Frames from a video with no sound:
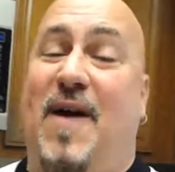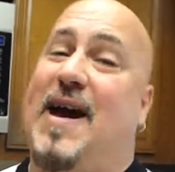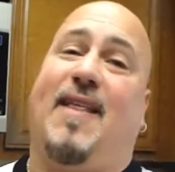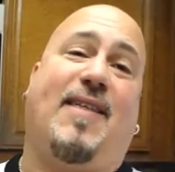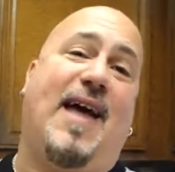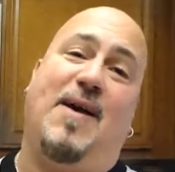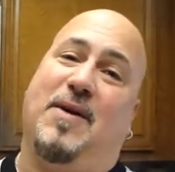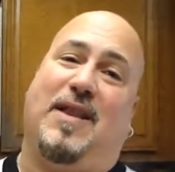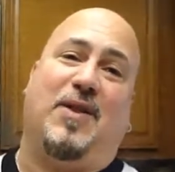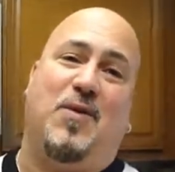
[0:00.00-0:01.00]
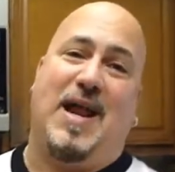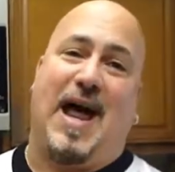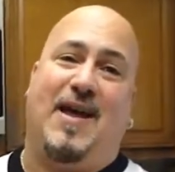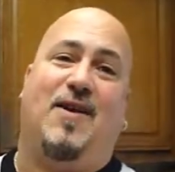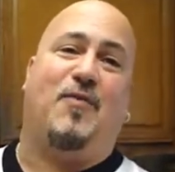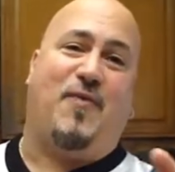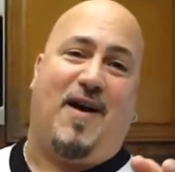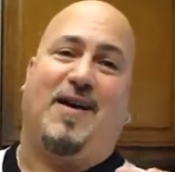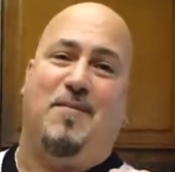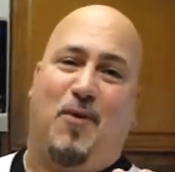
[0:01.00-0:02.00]
I gotta tell you what to do now, you're a
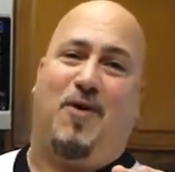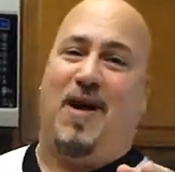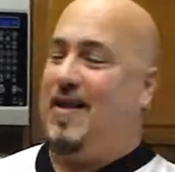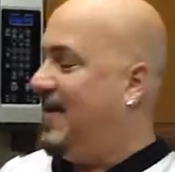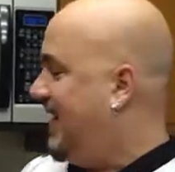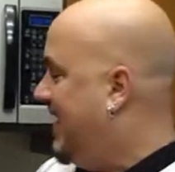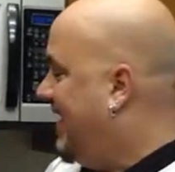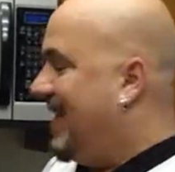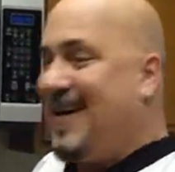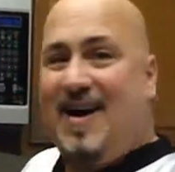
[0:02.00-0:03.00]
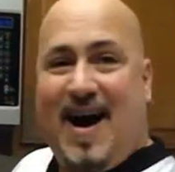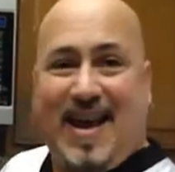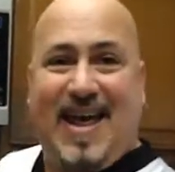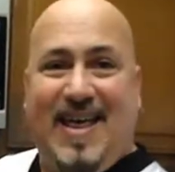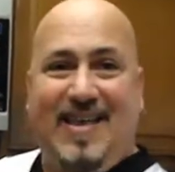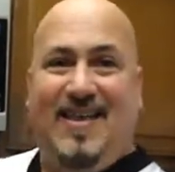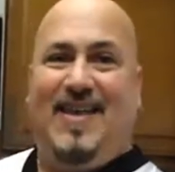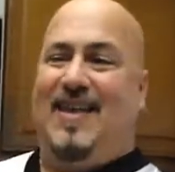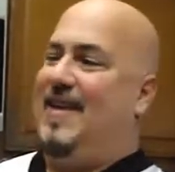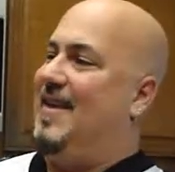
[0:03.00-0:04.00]
fucking moron. Cut it
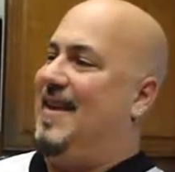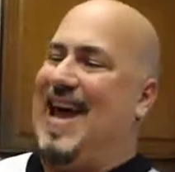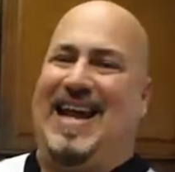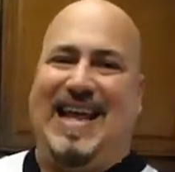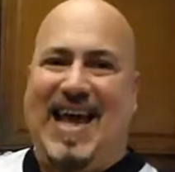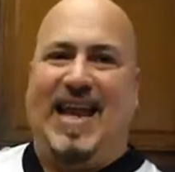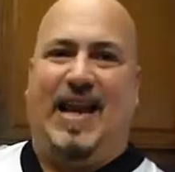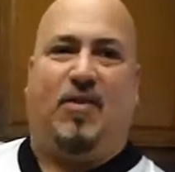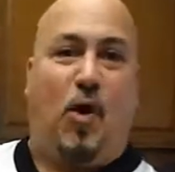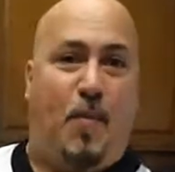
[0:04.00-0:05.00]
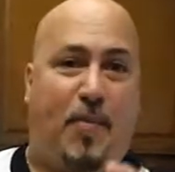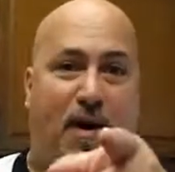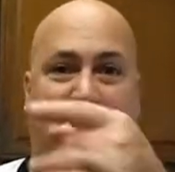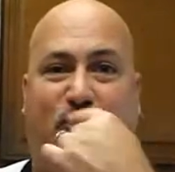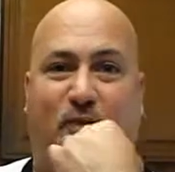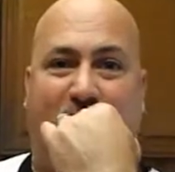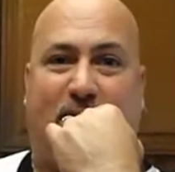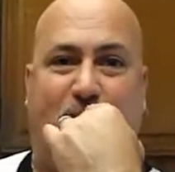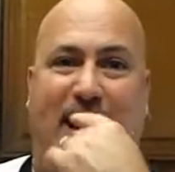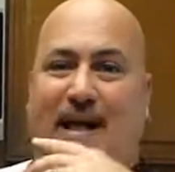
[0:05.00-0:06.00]
and eat it. Don't burn your
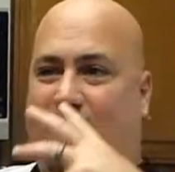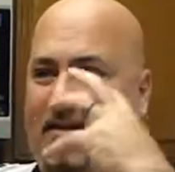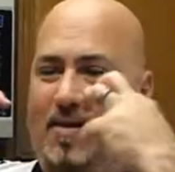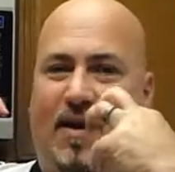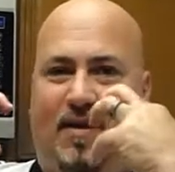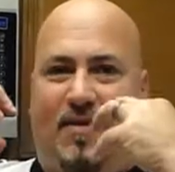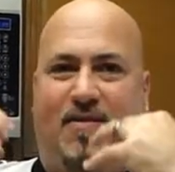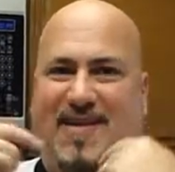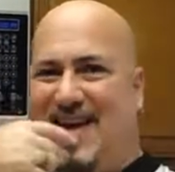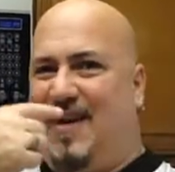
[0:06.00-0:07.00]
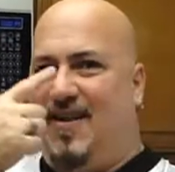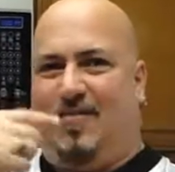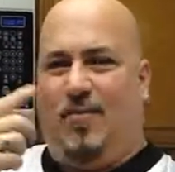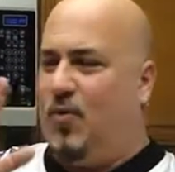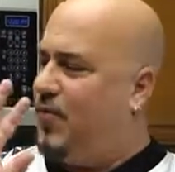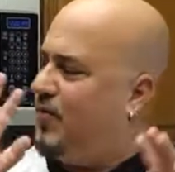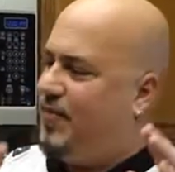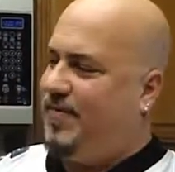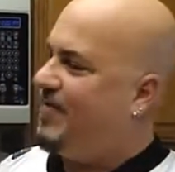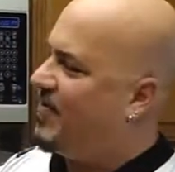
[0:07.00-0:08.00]
fucking mouth because, you know, the skin of the... Oof,
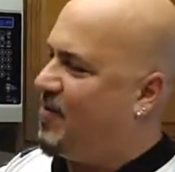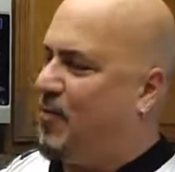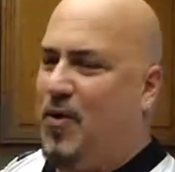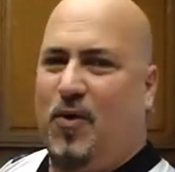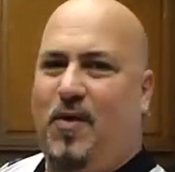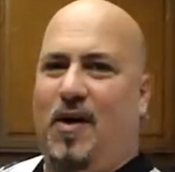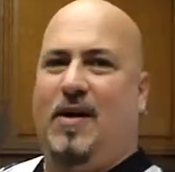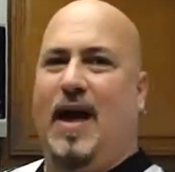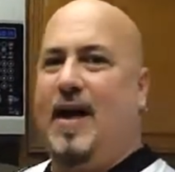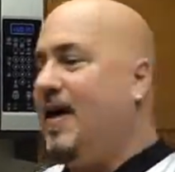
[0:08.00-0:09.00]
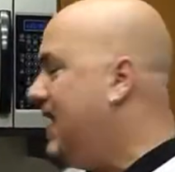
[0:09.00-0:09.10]
it's brutal, okay?